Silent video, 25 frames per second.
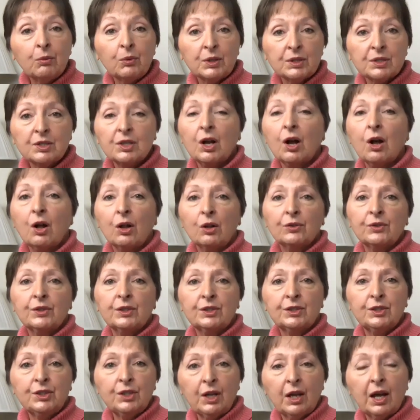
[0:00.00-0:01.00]
was called A
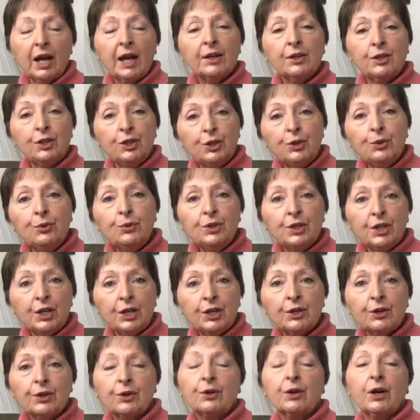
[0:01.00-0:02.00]
New
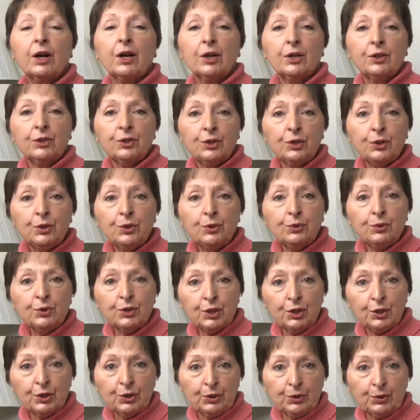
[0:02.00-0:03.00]
Year, A New
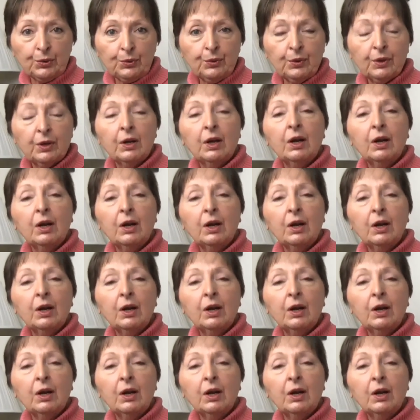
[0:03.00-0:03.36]
You,